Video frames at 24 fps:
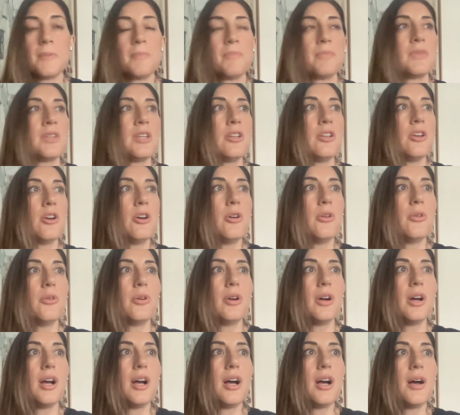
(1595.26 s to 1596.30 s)

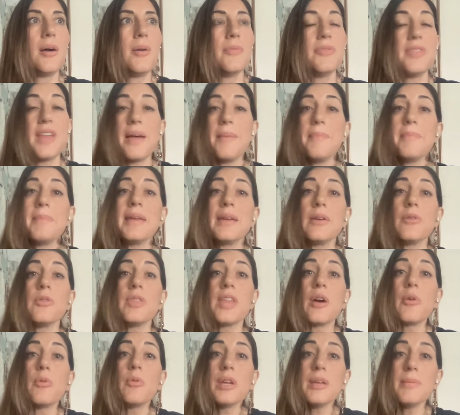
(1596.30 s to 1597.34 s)

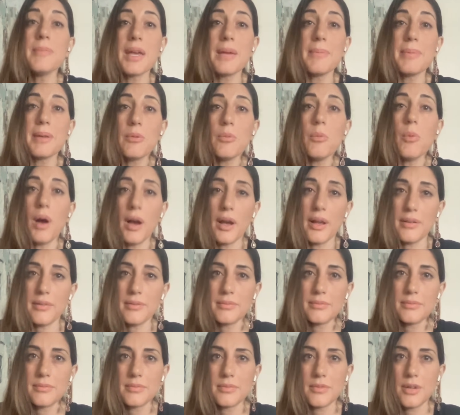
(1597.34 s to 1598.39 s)
that we may be one
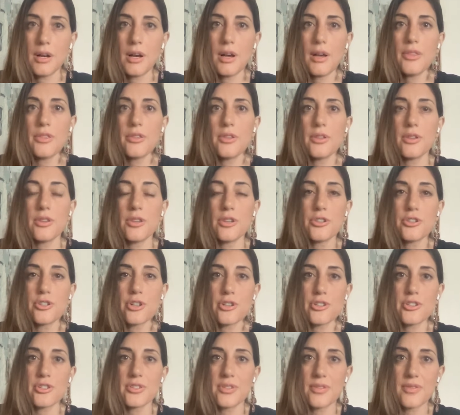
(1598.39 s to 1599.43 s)
on the
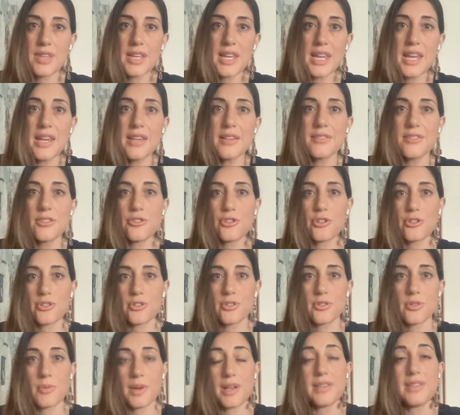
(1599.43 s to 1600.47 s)
churches of the East and churches
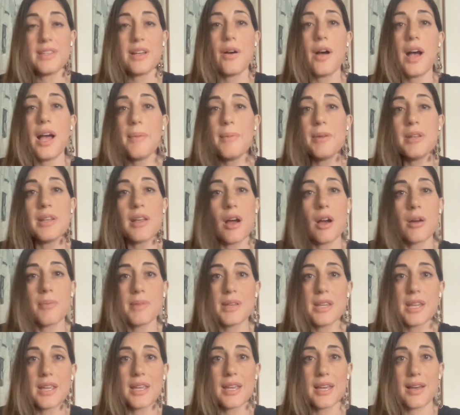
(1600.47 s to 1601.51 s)
of the West. Now, I'm an
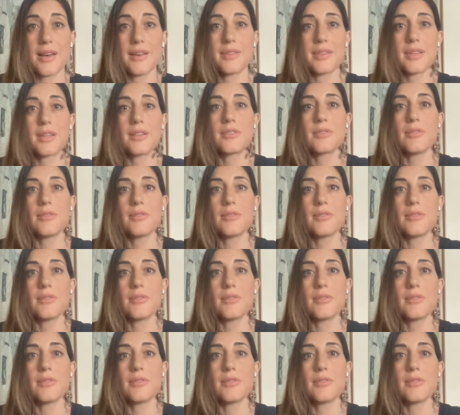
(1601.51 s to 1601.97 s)
Armenian Catholic, so